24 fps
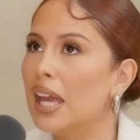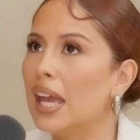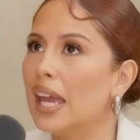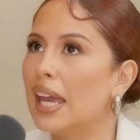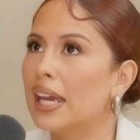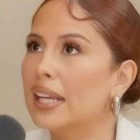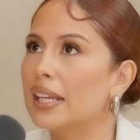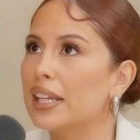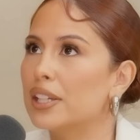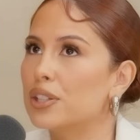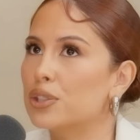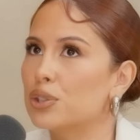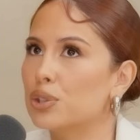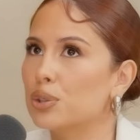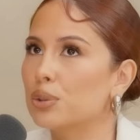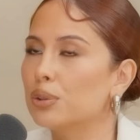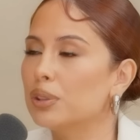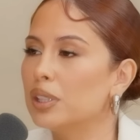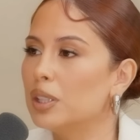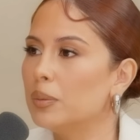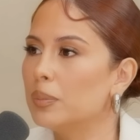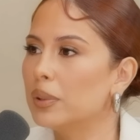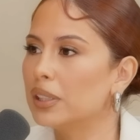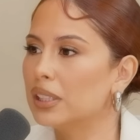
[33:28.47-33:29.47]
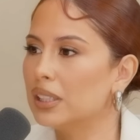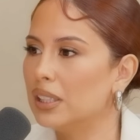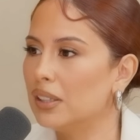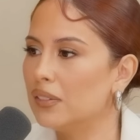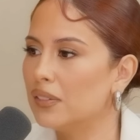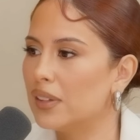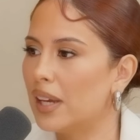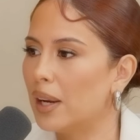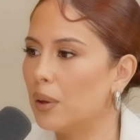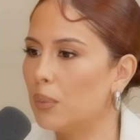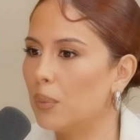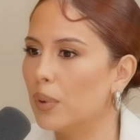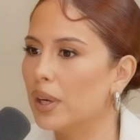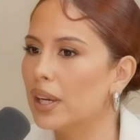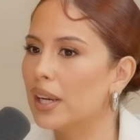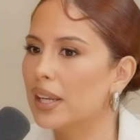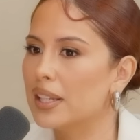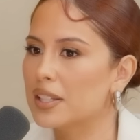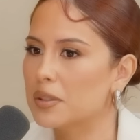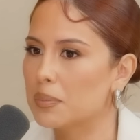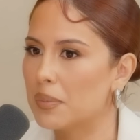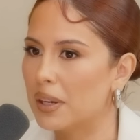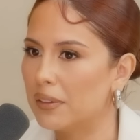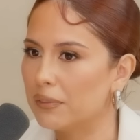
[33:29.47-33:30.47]
I truly believe that what
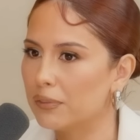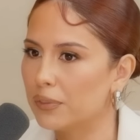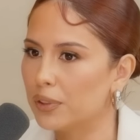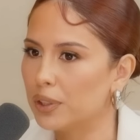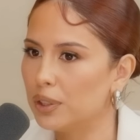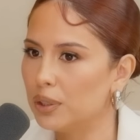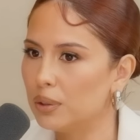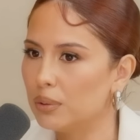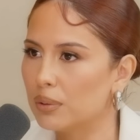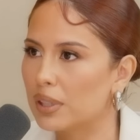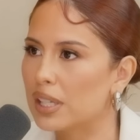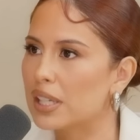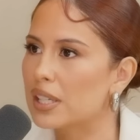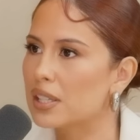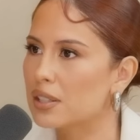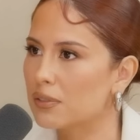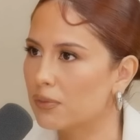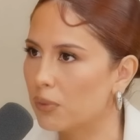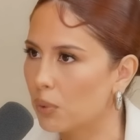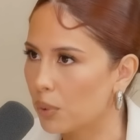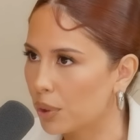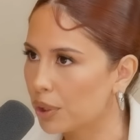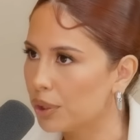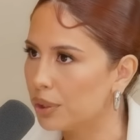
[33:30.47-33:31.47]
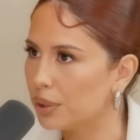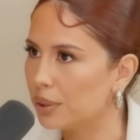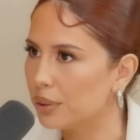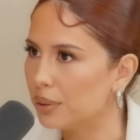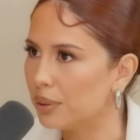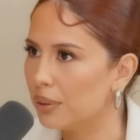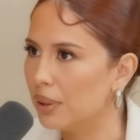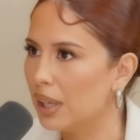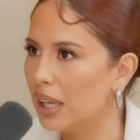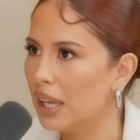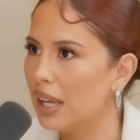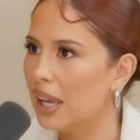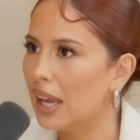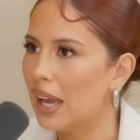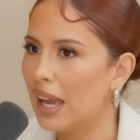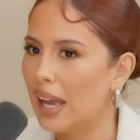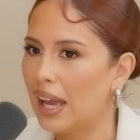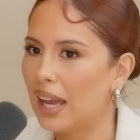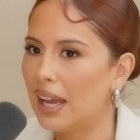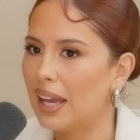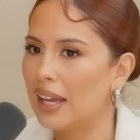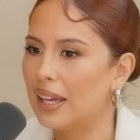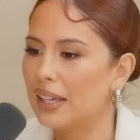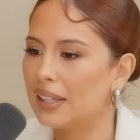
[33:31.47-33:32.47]
is meant for you is for you.
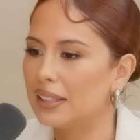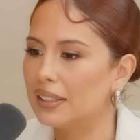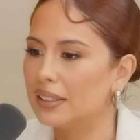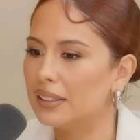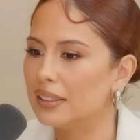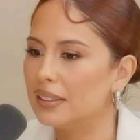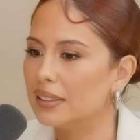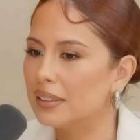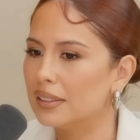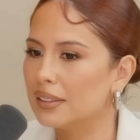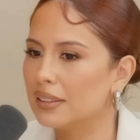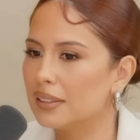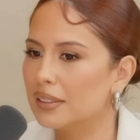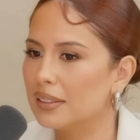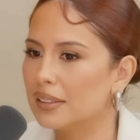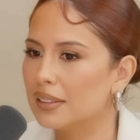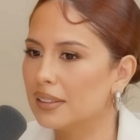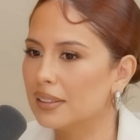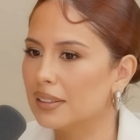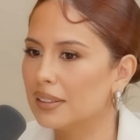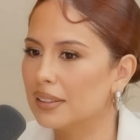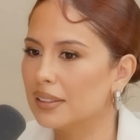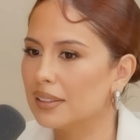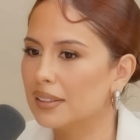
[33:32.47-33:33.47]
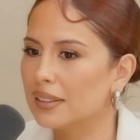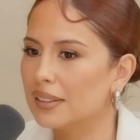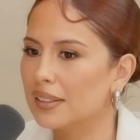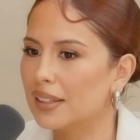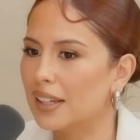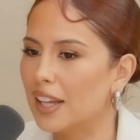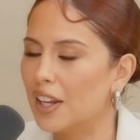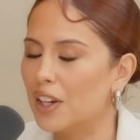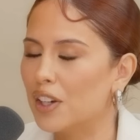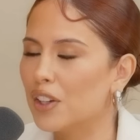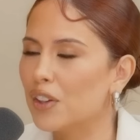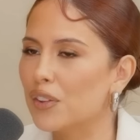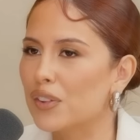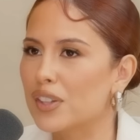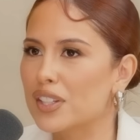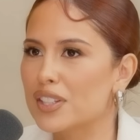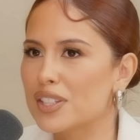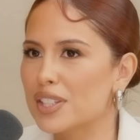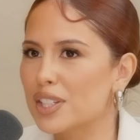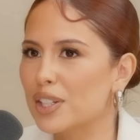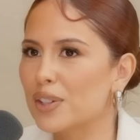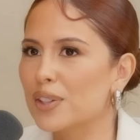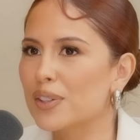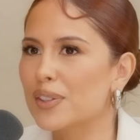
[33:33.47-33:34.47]
And I don't know,
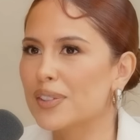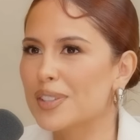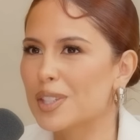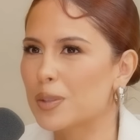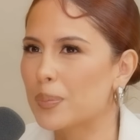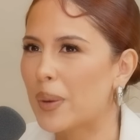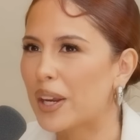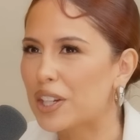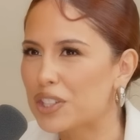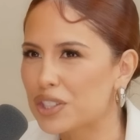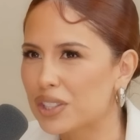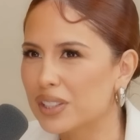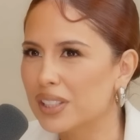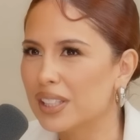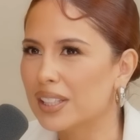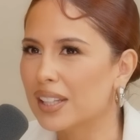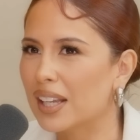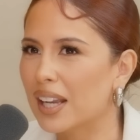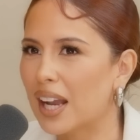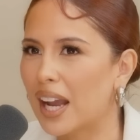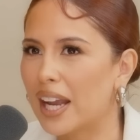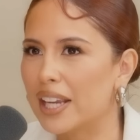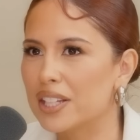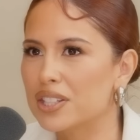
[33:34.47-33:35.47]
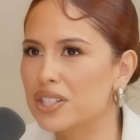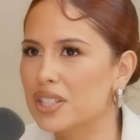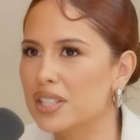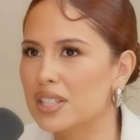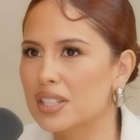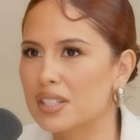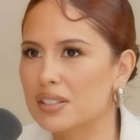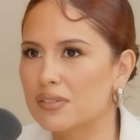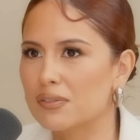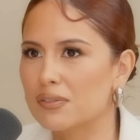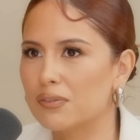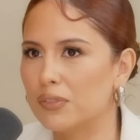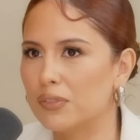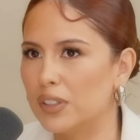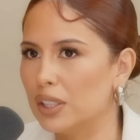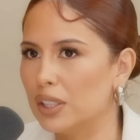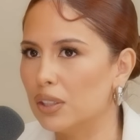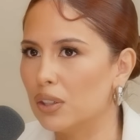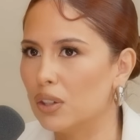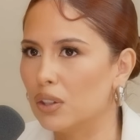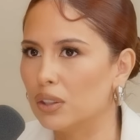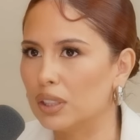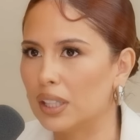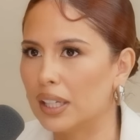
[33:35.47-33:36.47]
this year especially, like I just
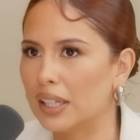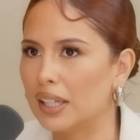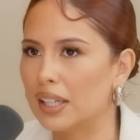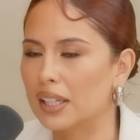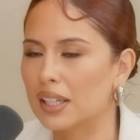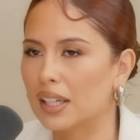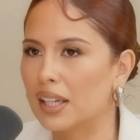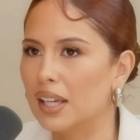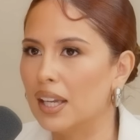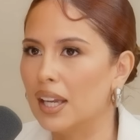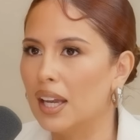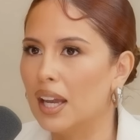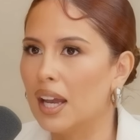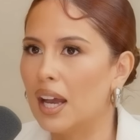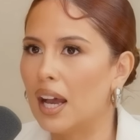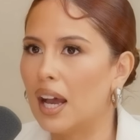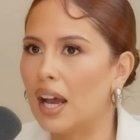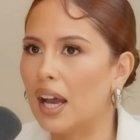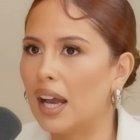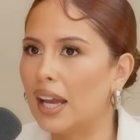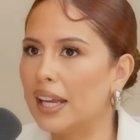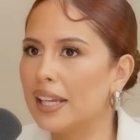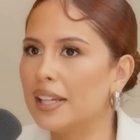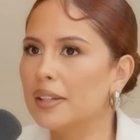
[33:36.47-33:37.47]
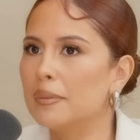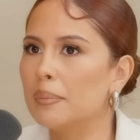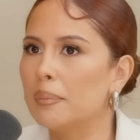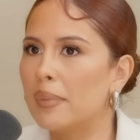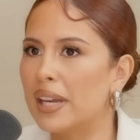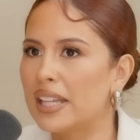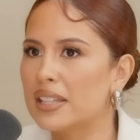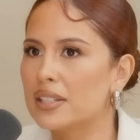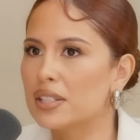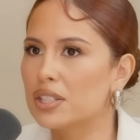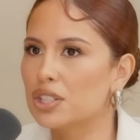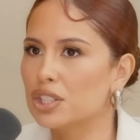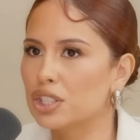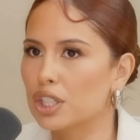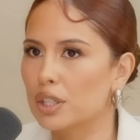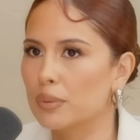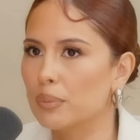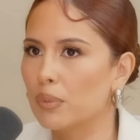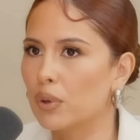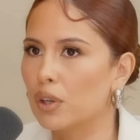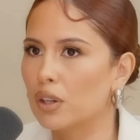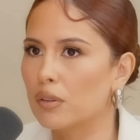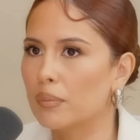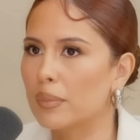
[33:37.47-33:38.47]
feel like I am meant to share
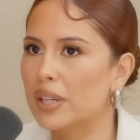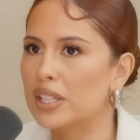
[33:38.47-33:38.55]
more of my